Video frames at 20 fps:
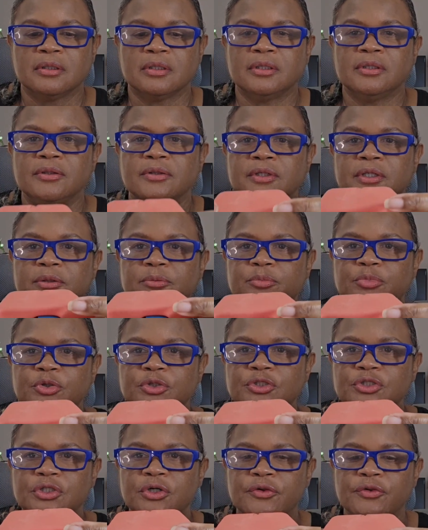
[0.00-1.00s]
you can
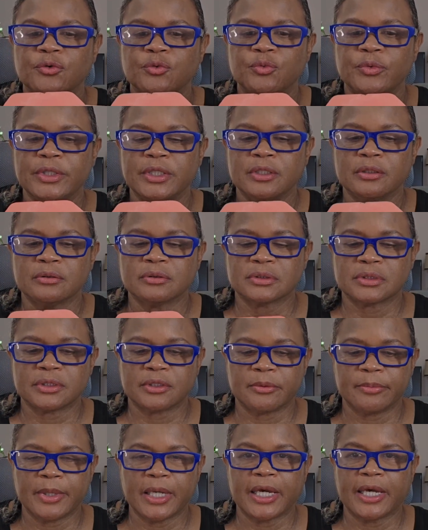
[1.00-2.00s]
push on the wheels
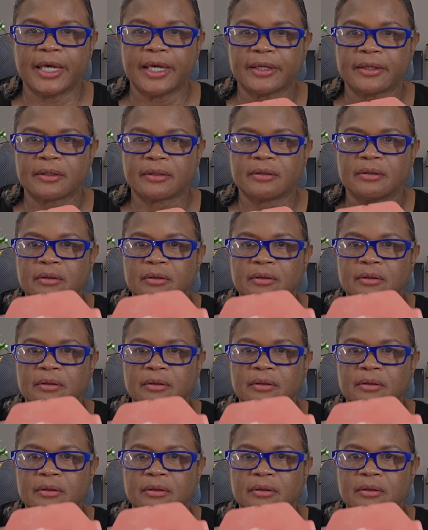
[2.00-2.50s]
in the back,